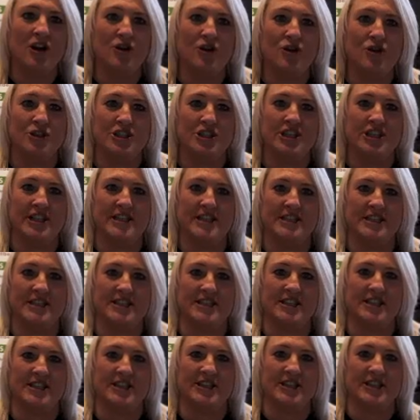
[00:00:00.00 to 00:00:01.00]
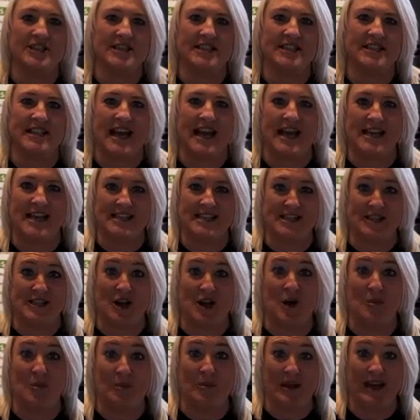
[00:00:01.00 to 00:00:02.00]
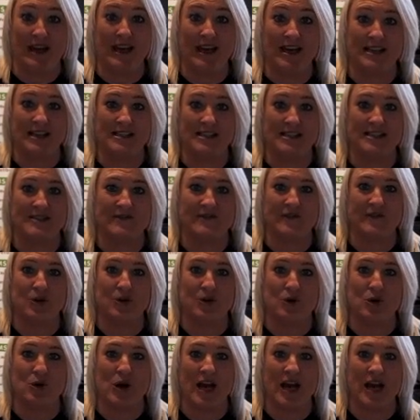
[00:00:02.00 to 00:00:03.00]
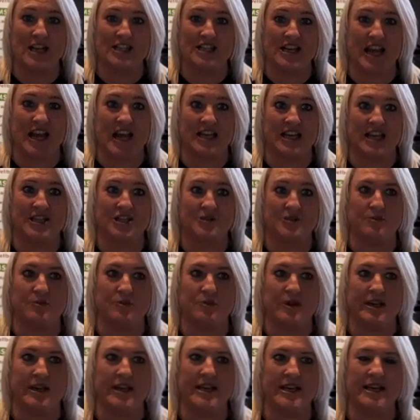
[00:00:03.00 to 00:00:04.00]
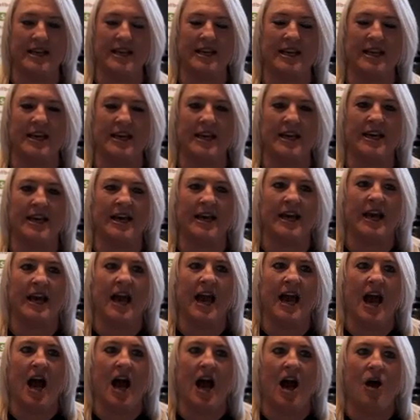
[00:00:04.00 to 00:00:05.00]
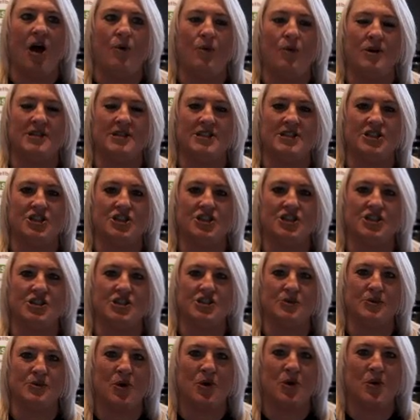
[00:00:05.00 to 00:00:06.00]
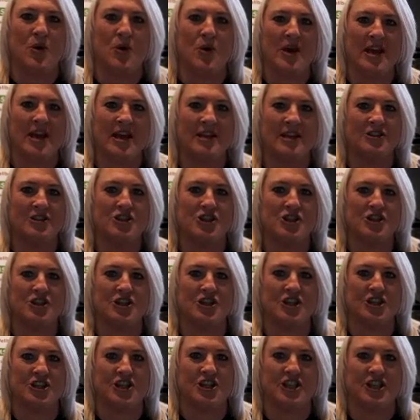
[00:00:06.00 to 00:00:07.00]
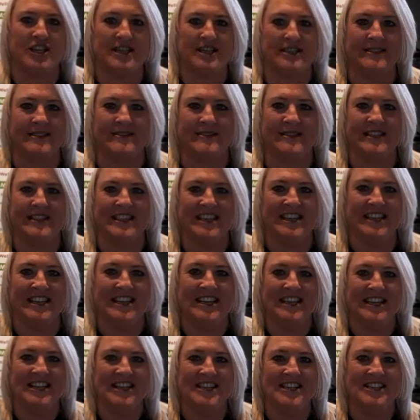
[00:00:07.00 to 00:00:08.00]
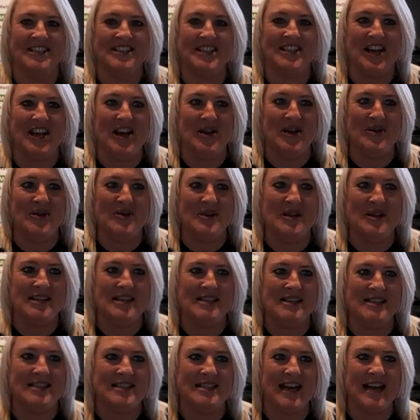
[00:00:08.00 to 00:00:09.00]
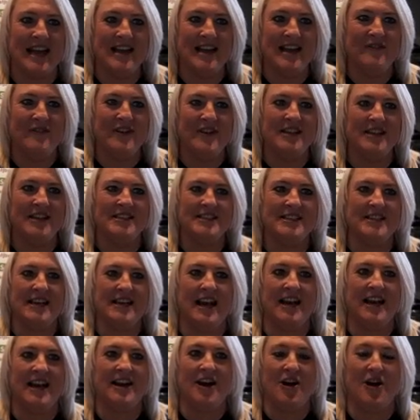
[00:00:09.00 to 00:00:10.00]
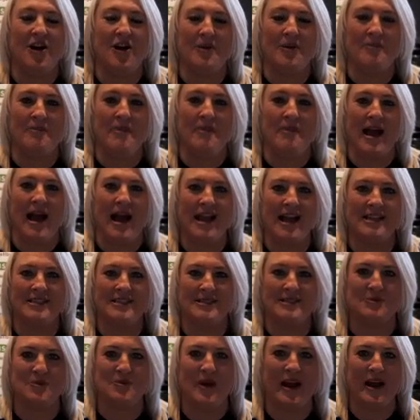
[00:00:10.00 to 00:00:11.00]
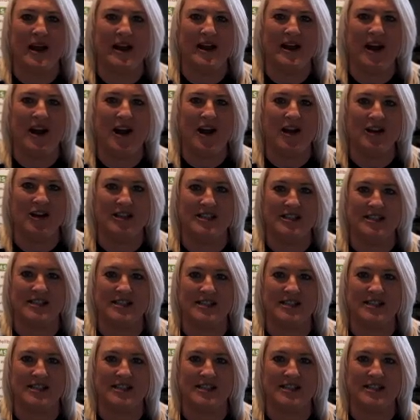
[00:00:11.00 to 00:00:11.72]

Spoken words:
launch into today's topics for Education Week, I want to just do a quick introduction. So David and I met when I